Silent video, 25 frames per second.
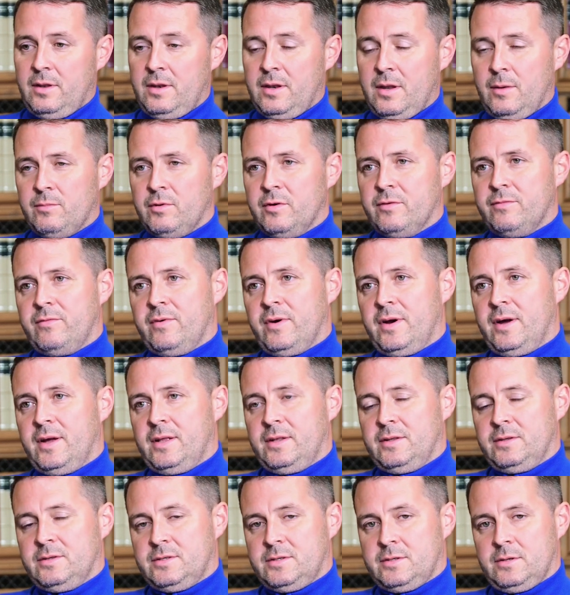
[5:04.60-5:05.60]
a number of
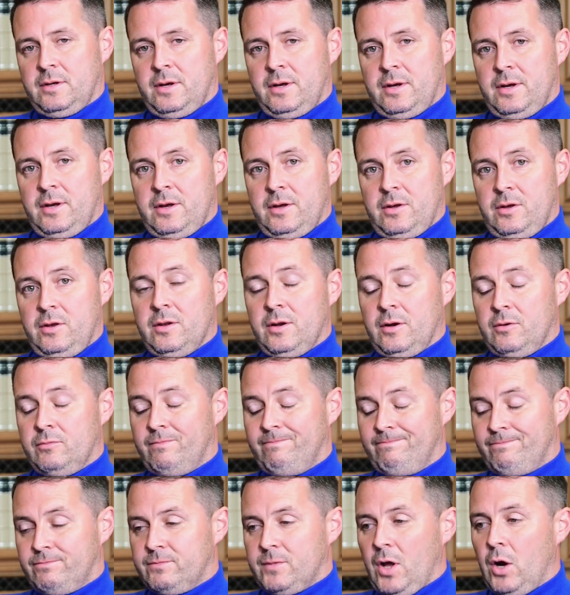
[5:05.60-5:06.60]
fans,
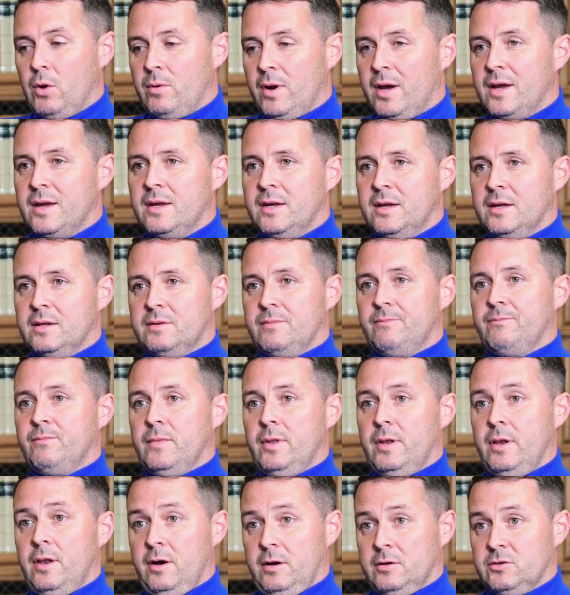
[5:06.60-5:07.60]
donated
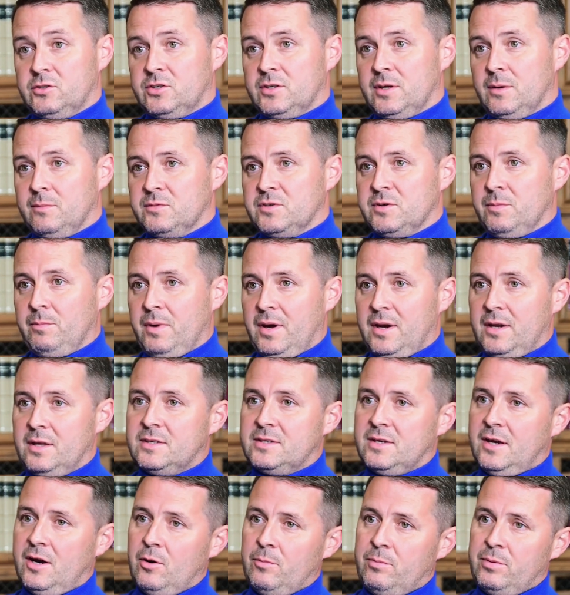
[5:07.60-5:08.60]
large sums of money
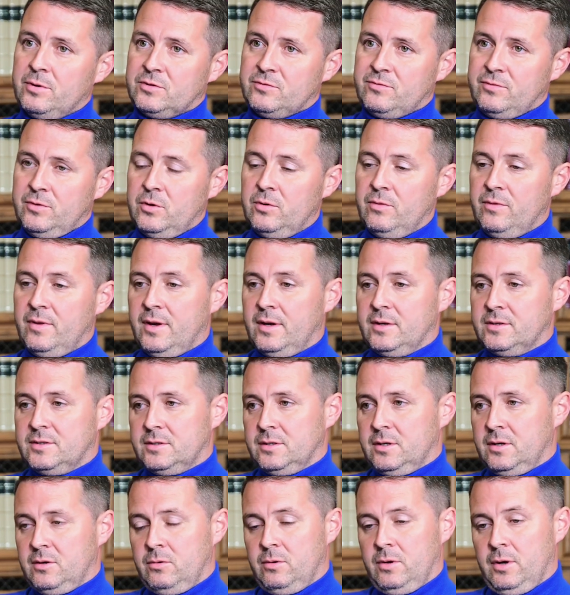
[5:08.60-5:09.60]
to help us through that.
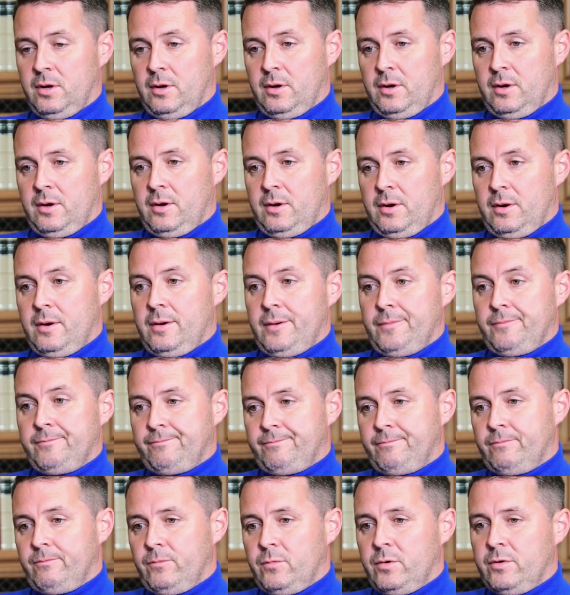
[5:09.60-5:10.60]
So
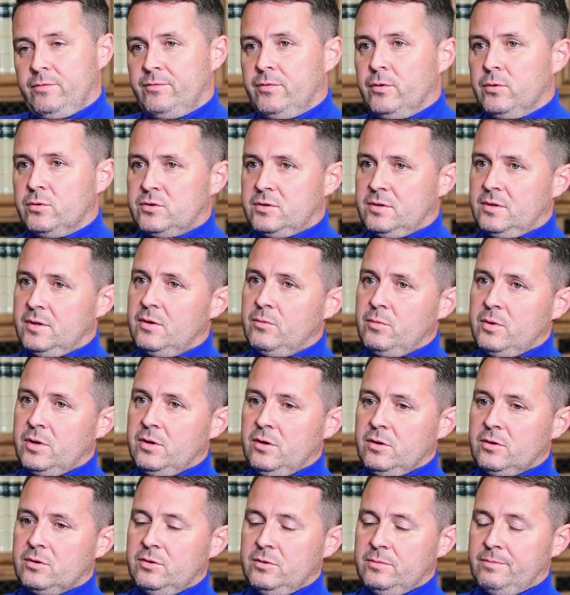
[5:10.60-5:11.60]
we're fortunate that we've
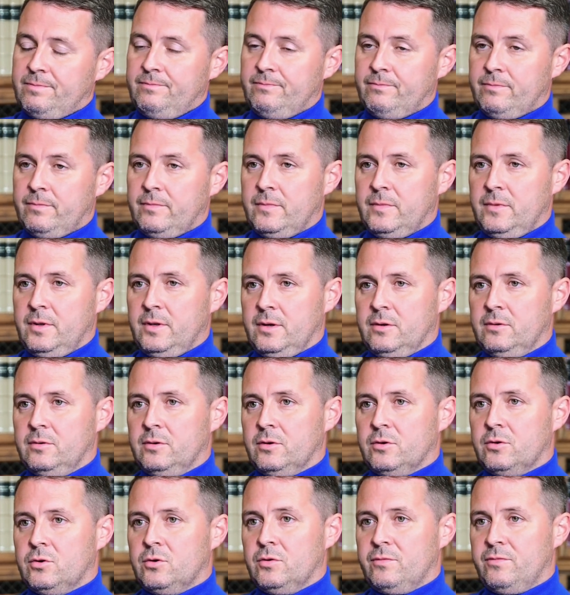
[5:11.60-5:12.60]
got a
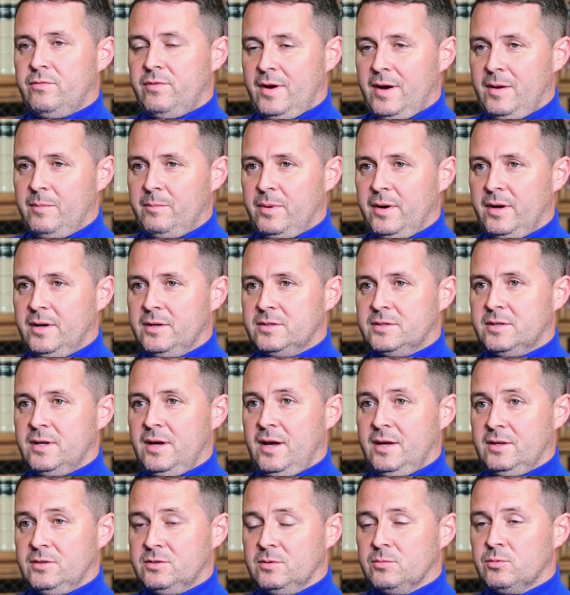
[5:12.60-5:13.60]
good fan base
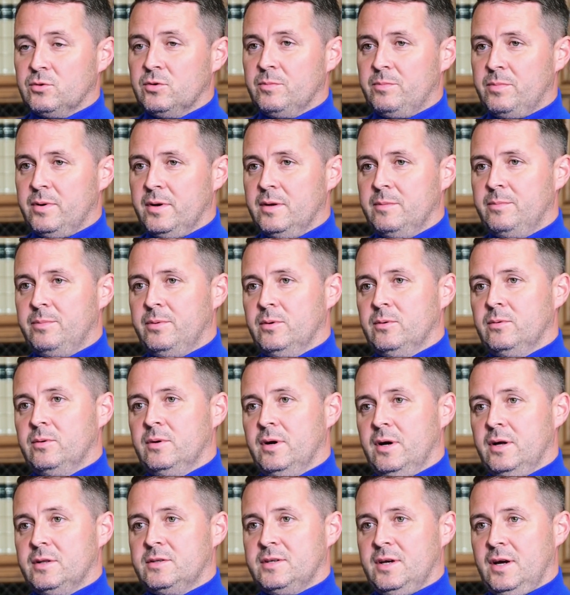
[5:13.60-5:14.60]
and some good people
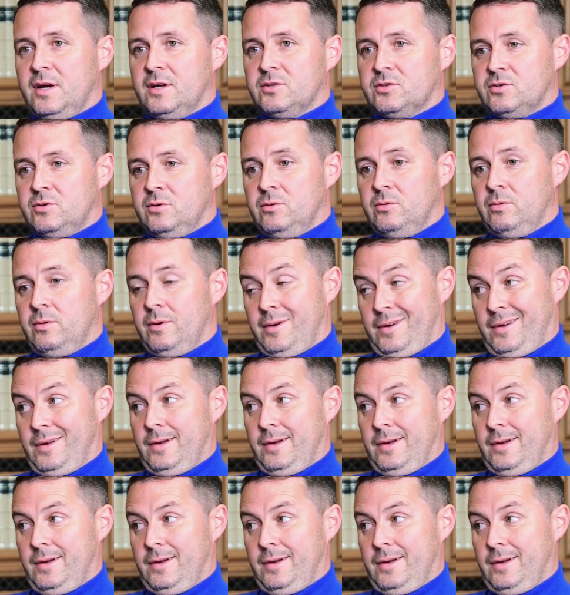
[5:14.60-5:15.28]
attached who